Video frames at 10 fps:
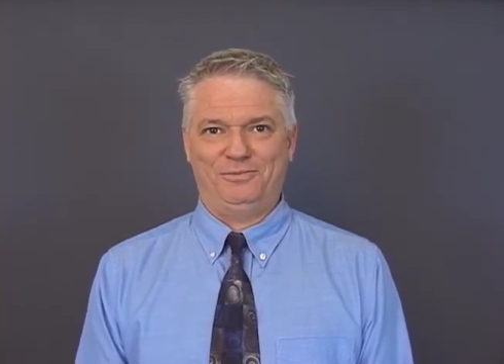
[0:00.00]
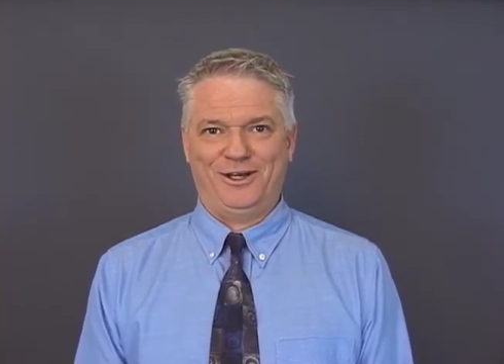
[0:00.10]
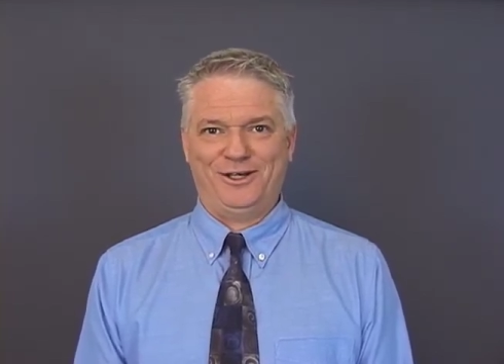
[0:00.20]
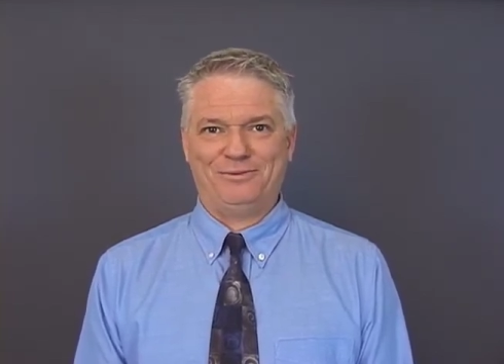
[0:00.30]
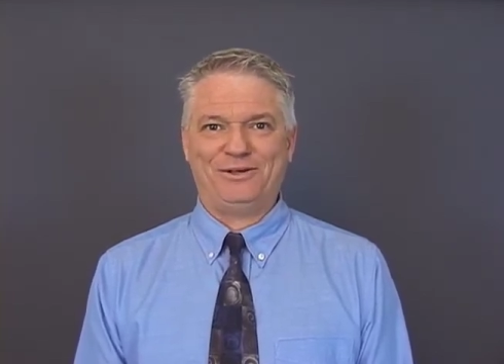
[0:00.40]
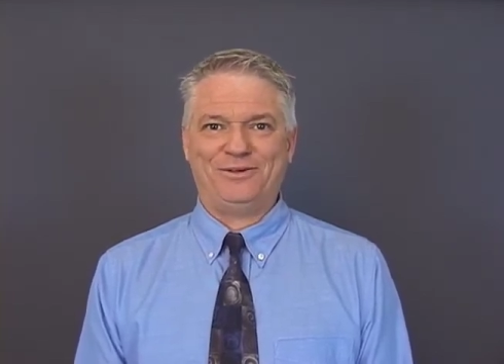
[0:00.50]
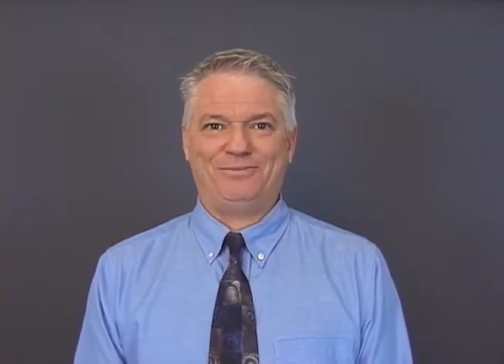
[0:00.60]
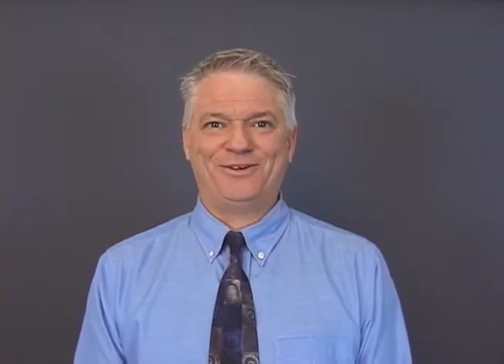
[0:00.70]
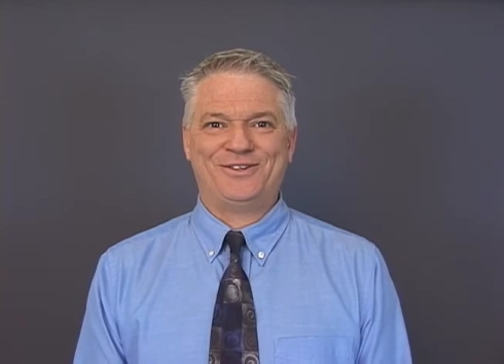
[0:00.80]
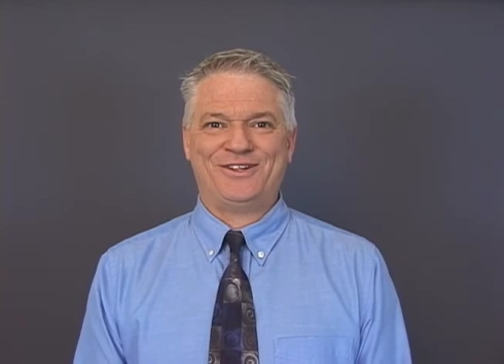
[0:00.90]
megabit
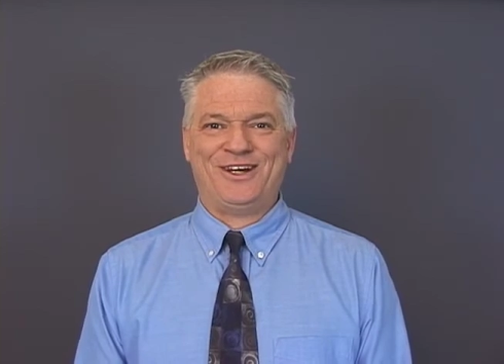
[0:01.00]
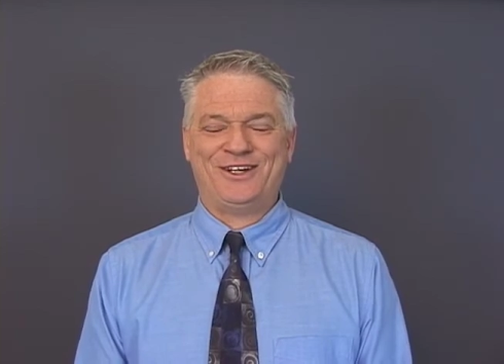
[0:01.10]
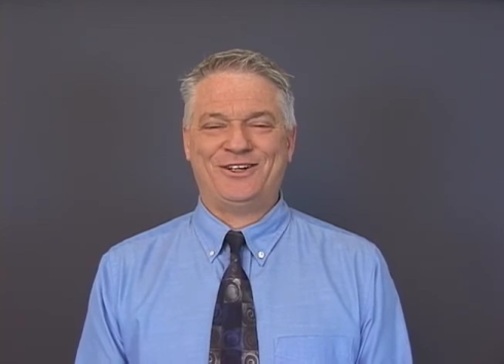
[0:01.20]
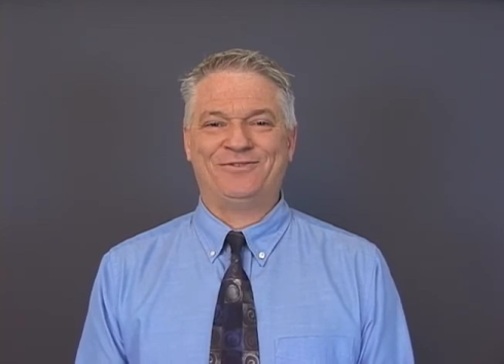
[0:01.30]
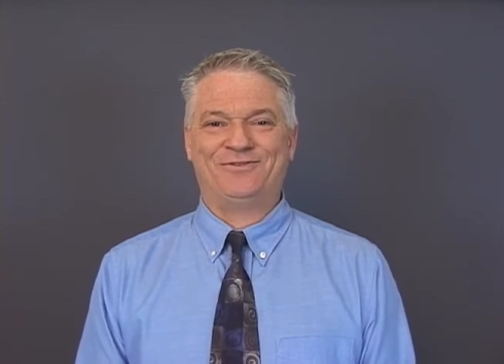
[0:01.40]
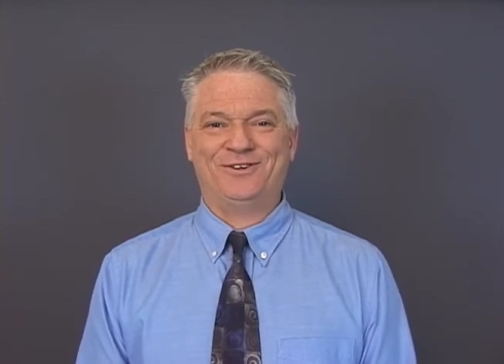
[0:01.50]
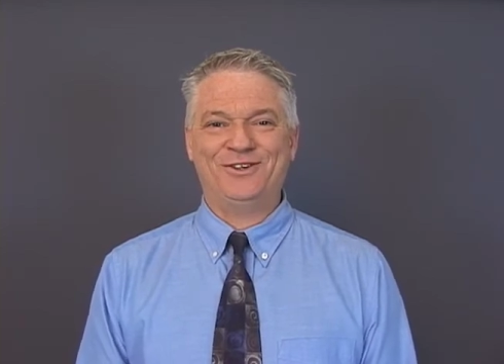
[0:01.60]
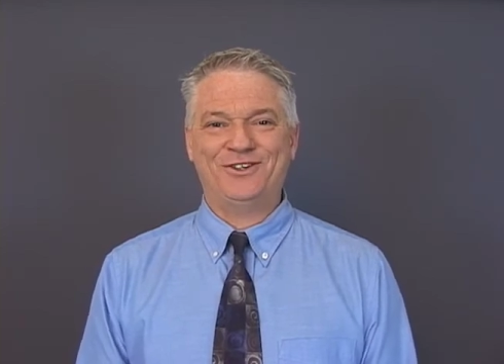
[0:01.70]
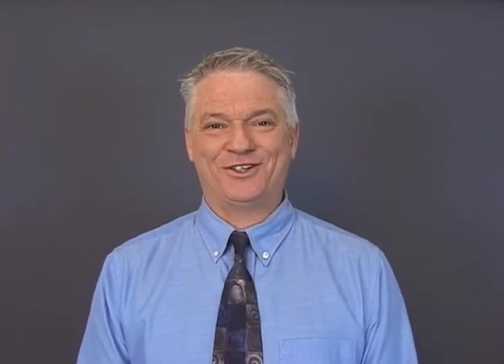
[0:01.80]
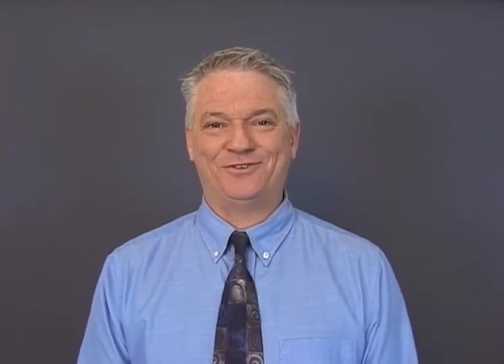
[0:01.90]
per second
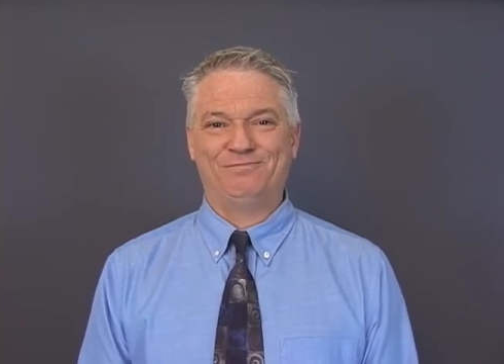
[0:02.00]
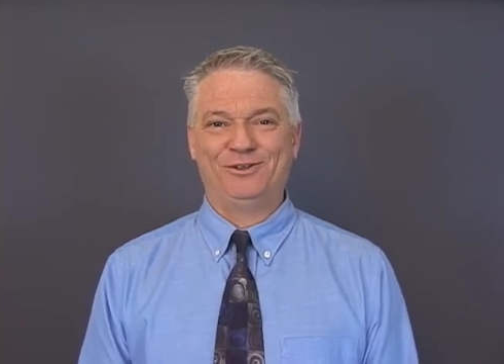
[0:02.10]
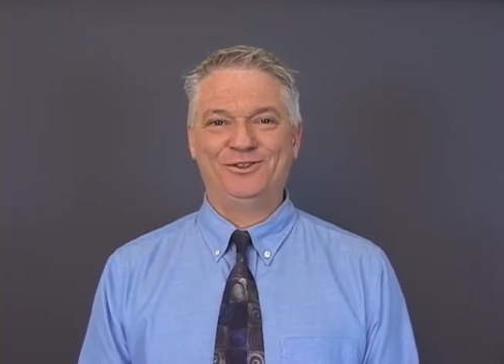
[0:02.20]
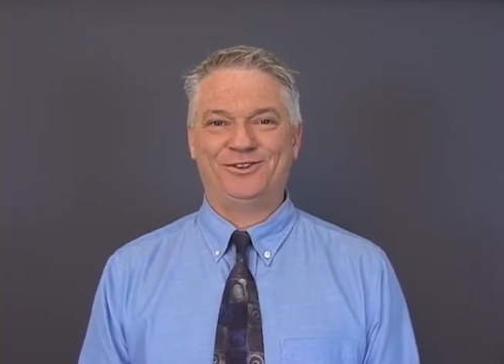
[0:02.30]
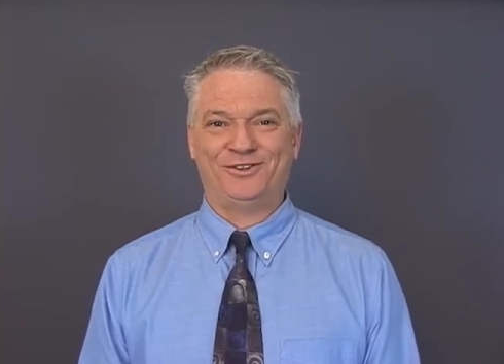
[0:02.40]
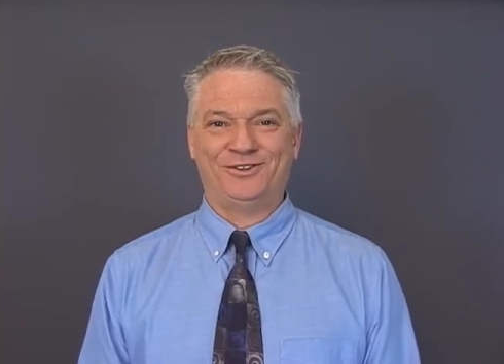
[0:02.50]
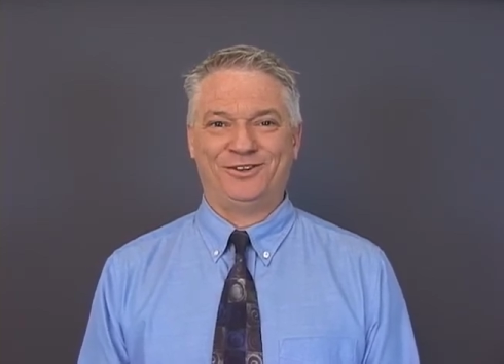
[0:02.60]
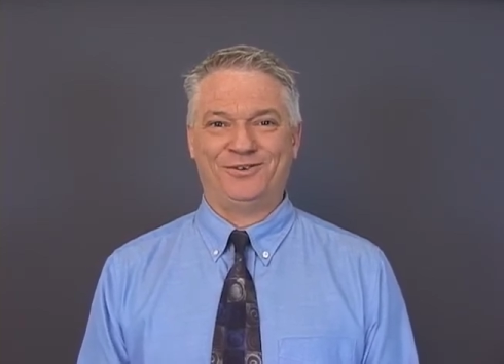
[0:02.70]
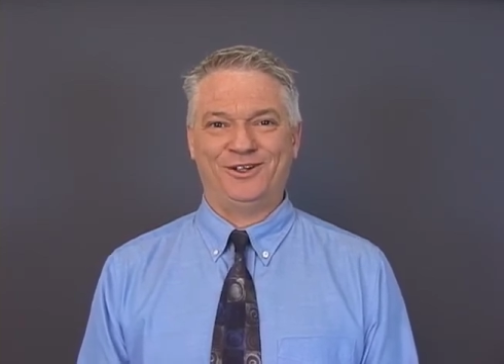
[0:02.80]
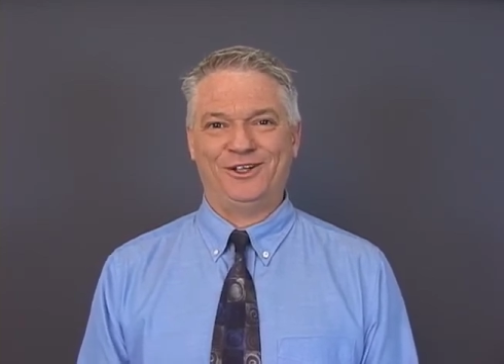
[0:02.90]
version of
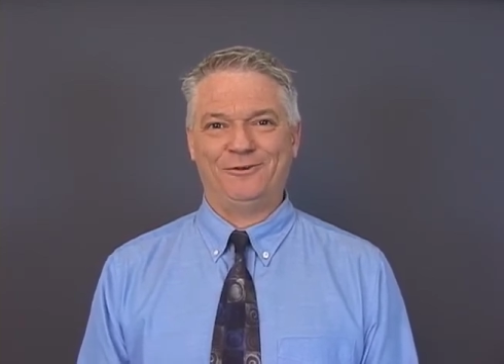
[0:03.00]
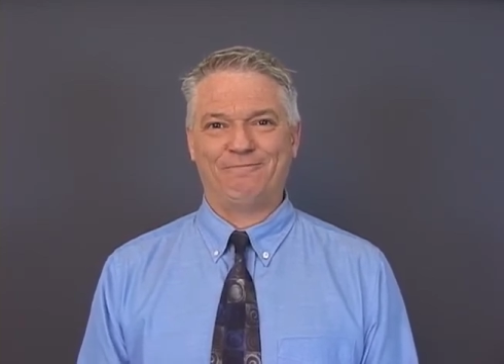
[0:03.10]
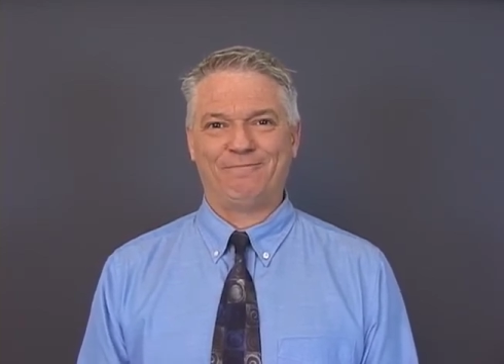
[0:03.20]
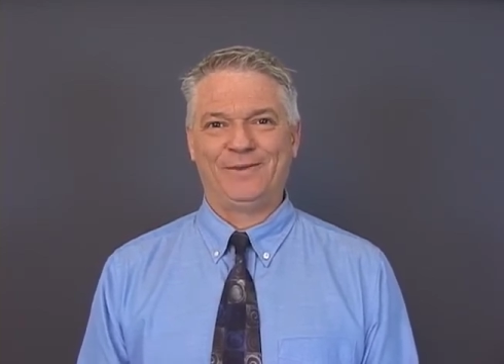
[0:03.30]
Bluetooth running.